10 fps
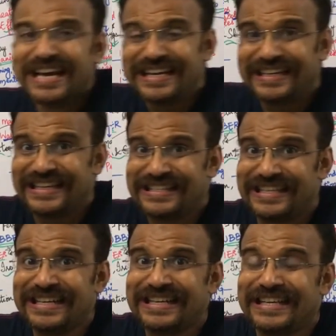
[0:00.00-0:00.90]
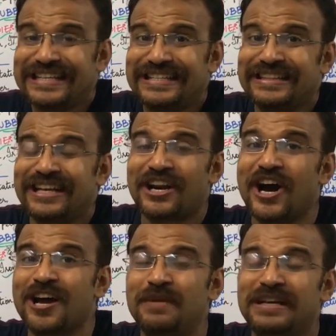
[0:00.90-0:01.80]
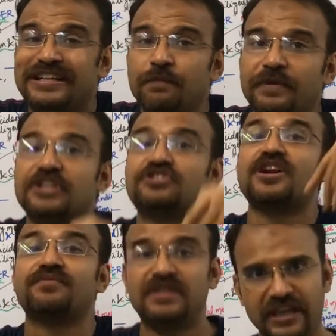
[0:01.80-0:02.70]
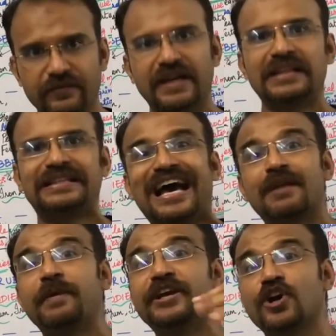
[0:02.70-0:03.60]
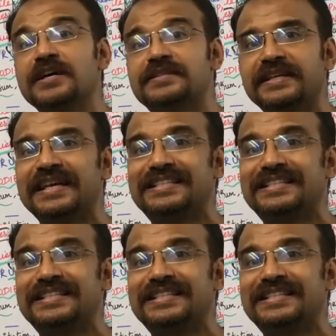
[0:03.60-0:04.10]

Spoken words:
It is increasing the normal temperature of the river and thereby causing a